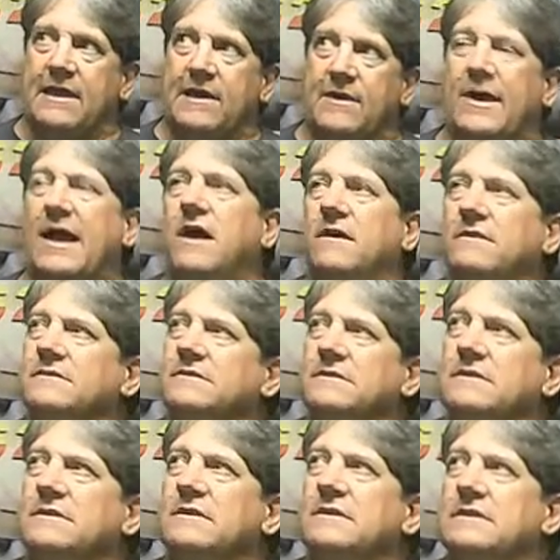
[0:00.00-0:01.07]
well,
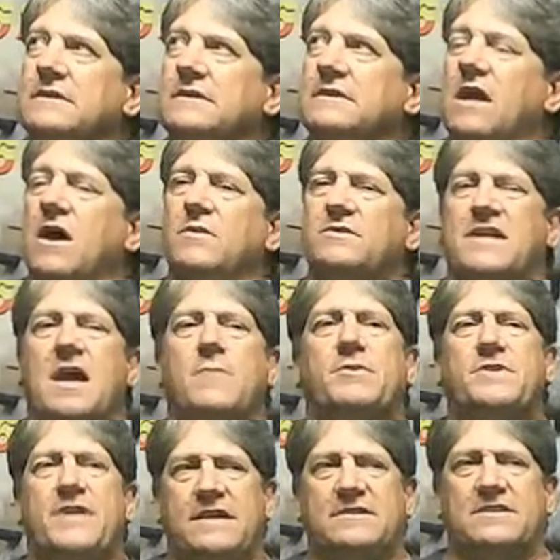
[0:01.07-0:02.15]
no, it was a couple
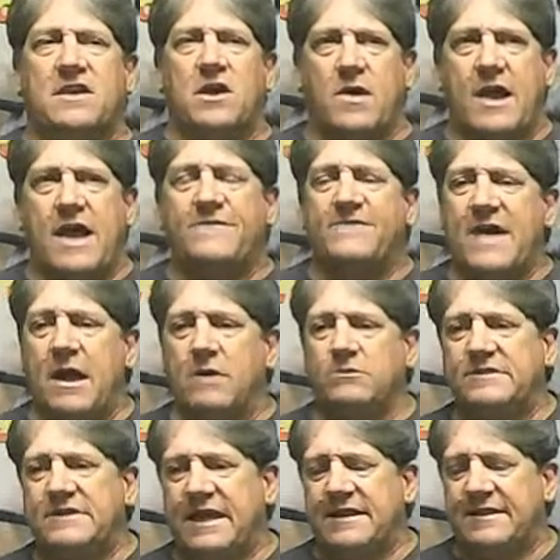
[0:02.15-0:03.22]
days ago, I
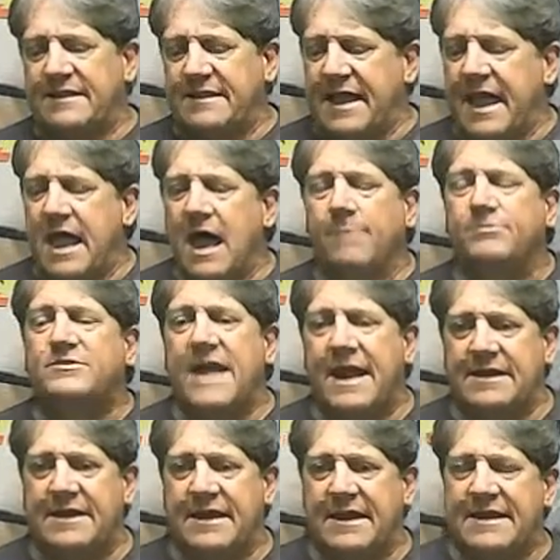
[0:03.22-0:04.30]
found that they
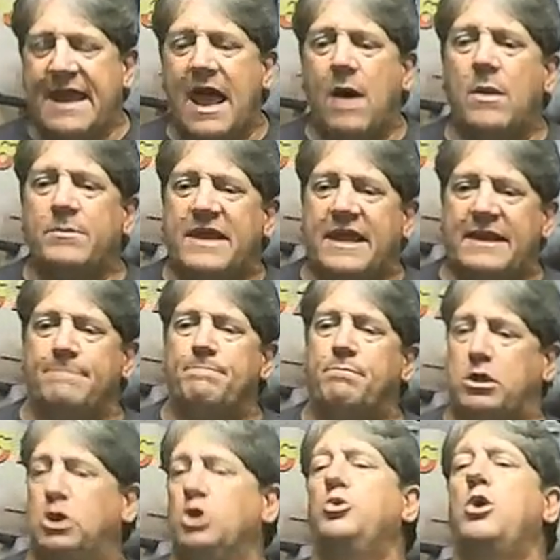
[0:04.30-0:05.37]
updated it. Now I'm getting
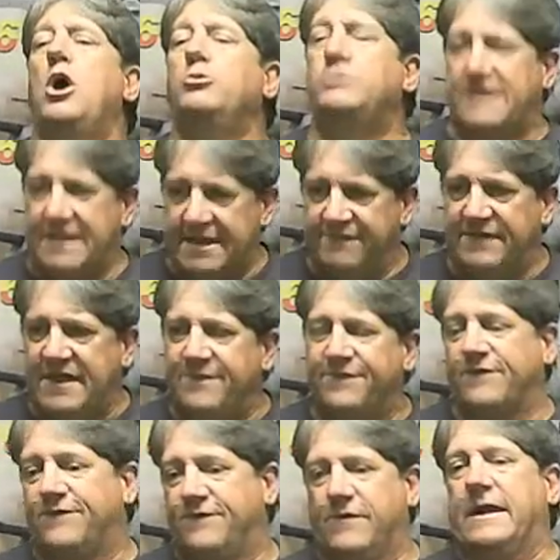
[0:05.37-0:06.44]
Pluto TV for
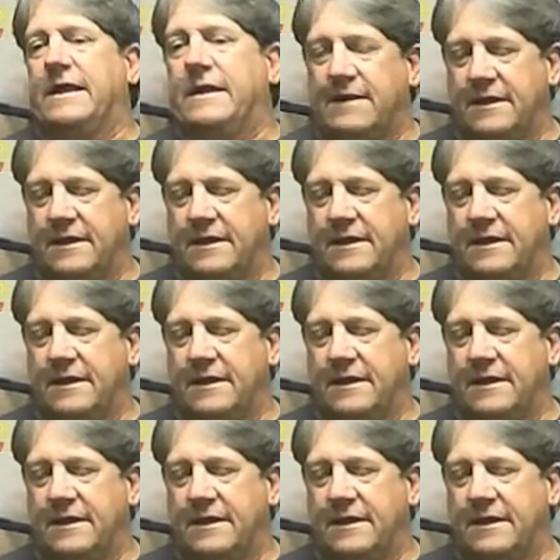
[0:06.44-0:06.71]
free.